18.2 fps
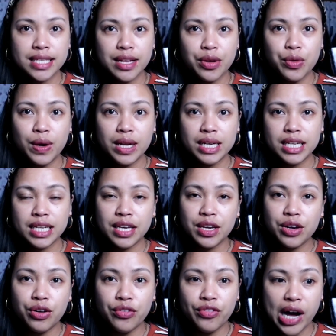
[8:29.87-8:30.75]
The
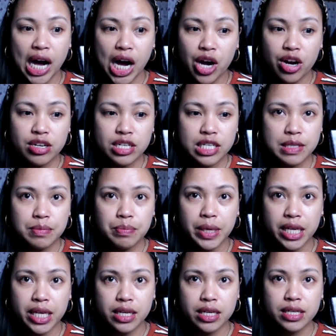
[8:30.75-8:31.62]
quality of our
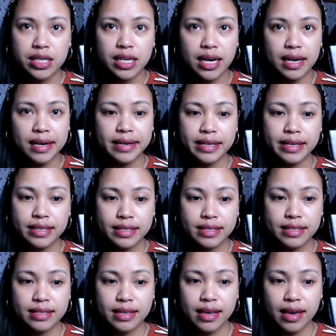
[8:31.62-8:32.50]
speaker,
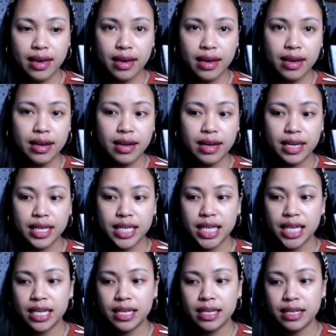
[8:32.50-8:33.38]
guys,
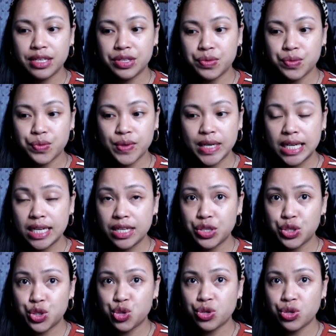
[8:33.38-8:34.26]
and it is really
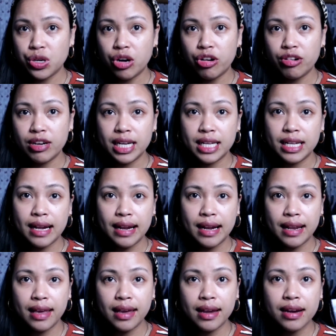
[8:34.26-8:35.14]
strong and
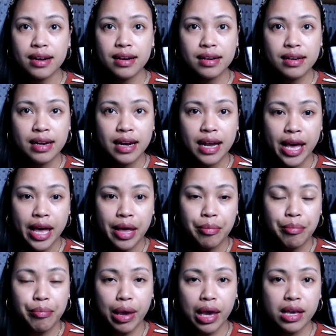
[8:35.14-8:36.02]
clear
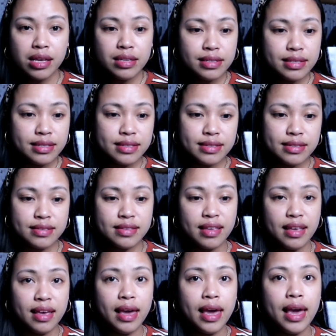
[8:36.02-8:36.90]
bass.
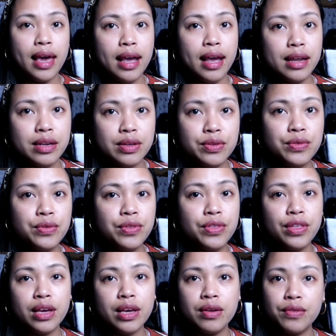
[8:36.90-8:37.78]
And the good
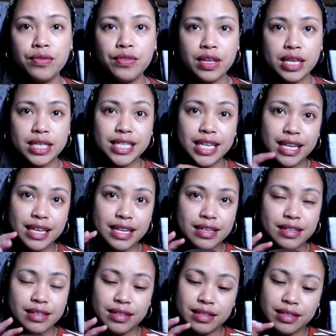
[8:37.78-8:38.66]
thing of this
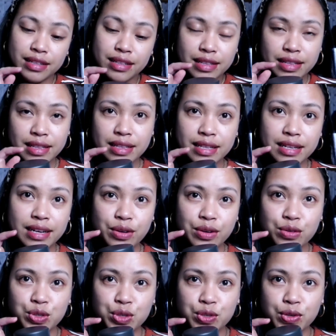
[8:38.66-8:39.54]
little
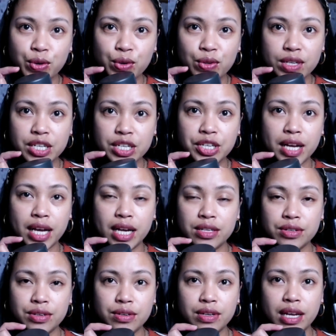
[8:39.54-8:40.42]
controller, you
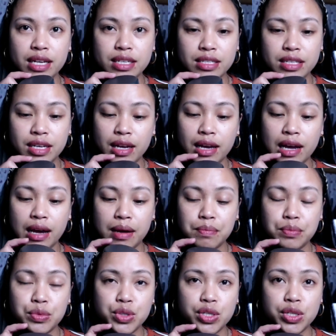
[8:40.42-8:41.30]
can connect it
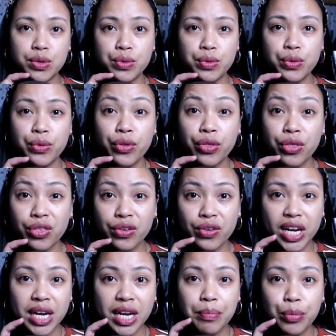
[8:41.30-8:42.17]
up to
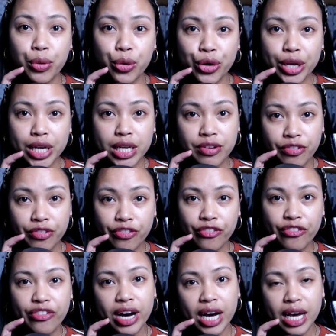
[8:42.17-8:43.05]

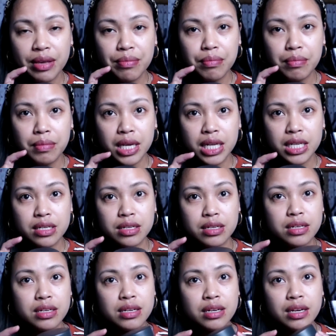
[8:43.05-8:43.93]
3.5
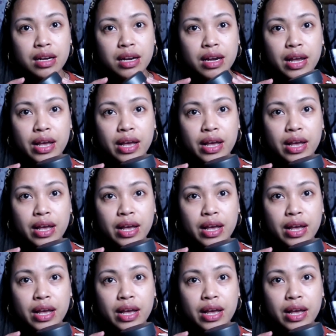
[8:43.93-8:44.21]
meter